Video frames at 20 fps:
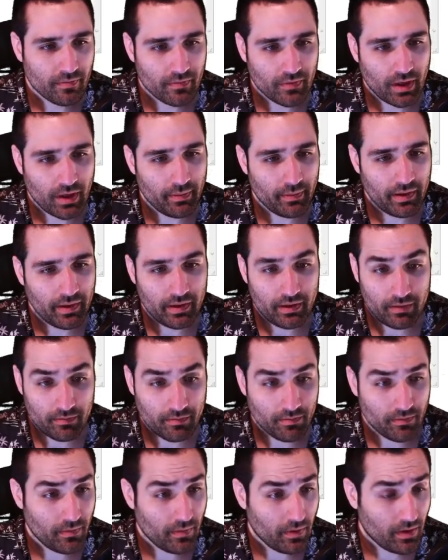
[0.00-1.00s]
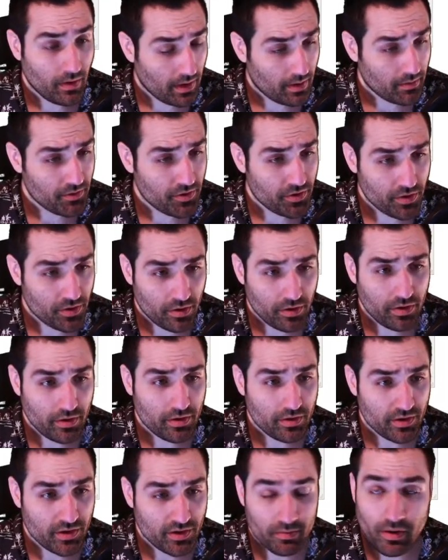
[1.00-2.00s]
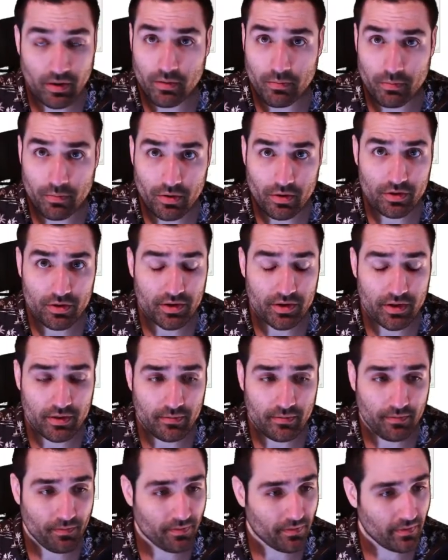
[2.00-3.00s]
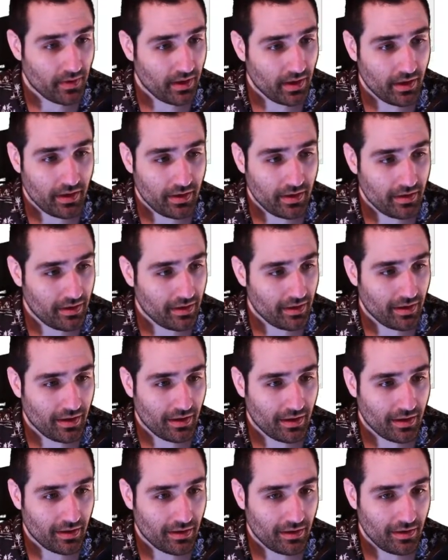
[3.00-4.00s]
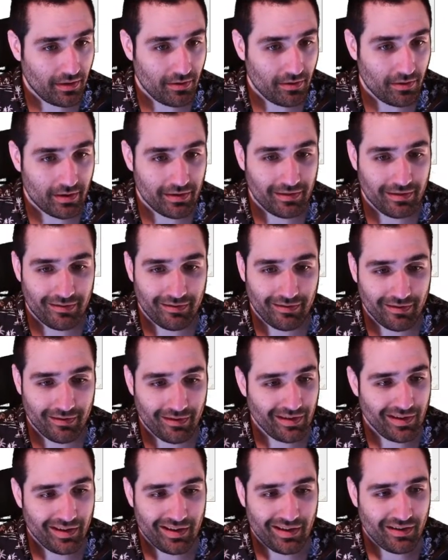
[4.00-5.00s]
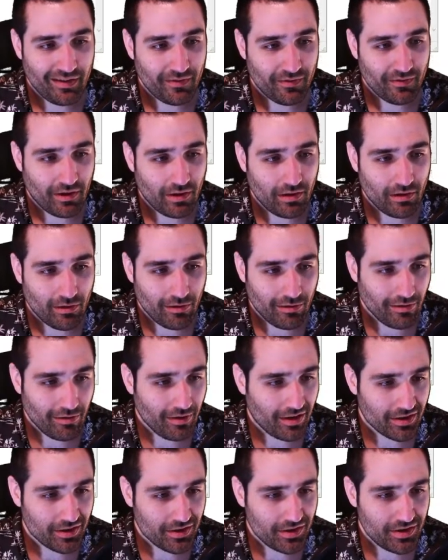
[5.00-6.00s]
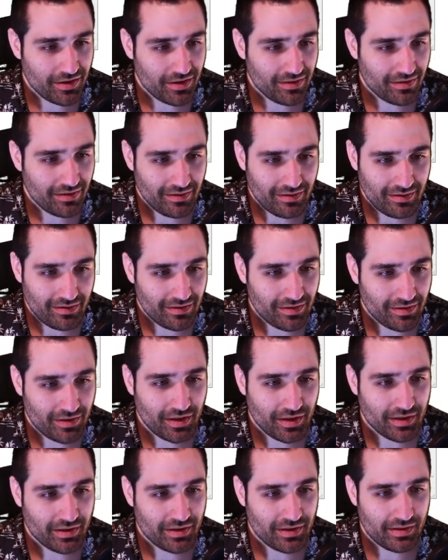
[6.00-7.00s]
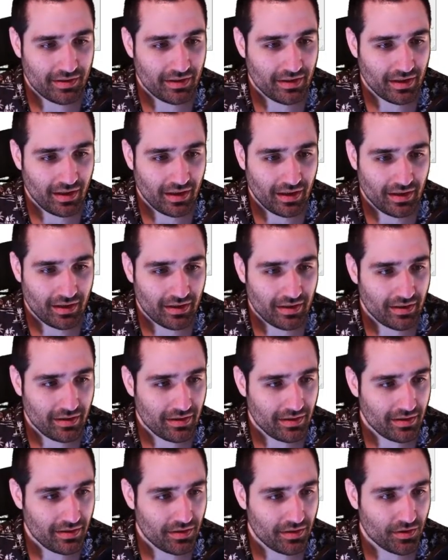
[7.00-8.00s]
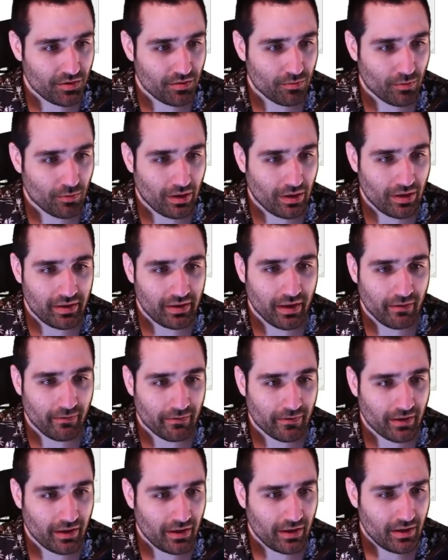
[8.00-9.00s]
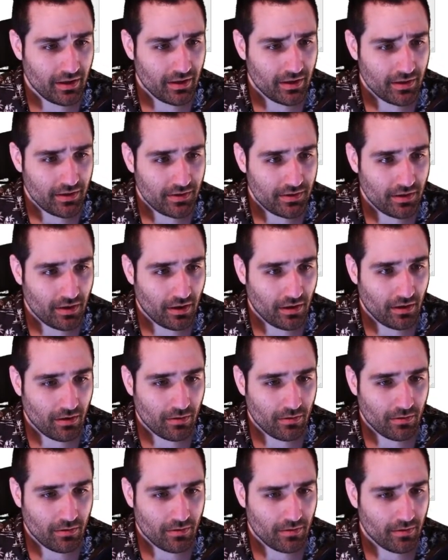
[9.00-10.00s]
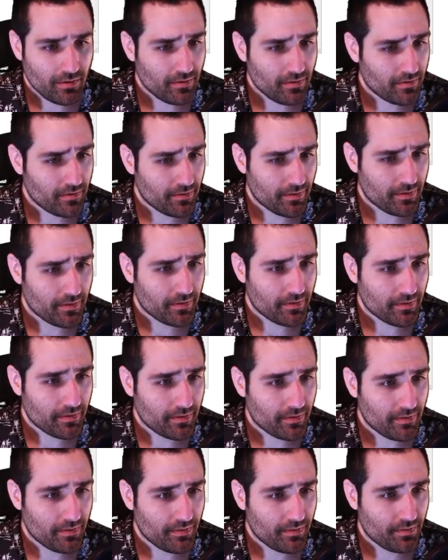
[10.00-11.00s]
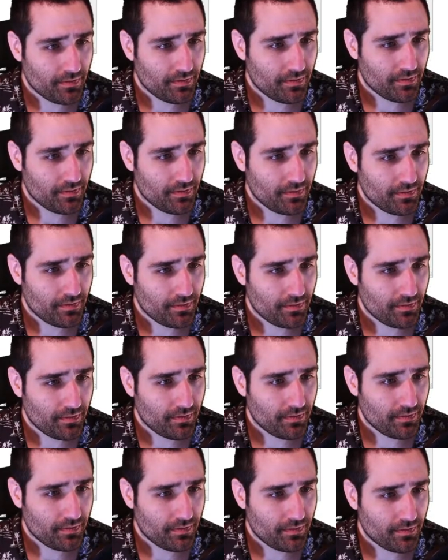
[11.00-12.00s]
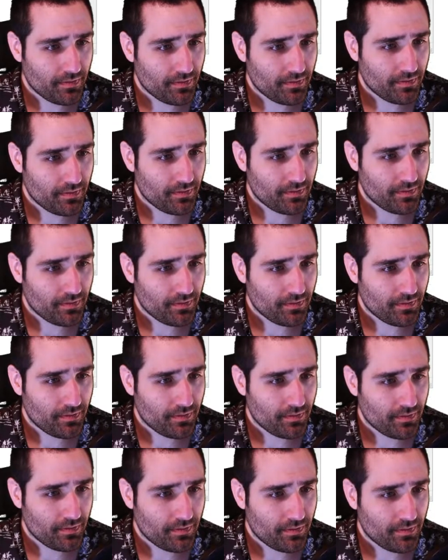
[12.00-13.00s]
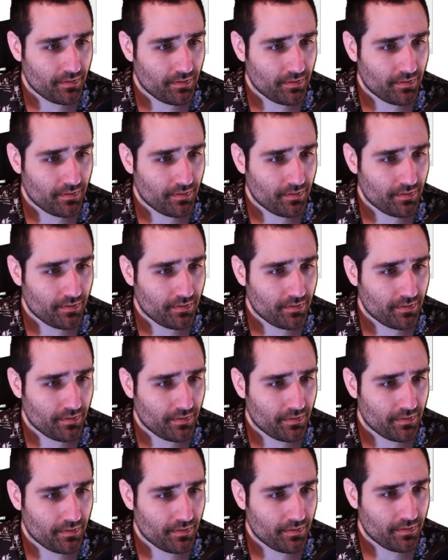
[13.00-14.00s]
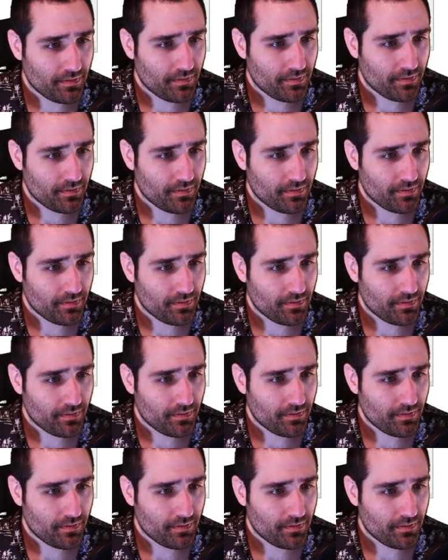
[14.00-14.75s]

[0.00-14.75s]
I mean, I'm sure you're a smart person and you can follow along just well enough. So right here, I'm creating these two D words,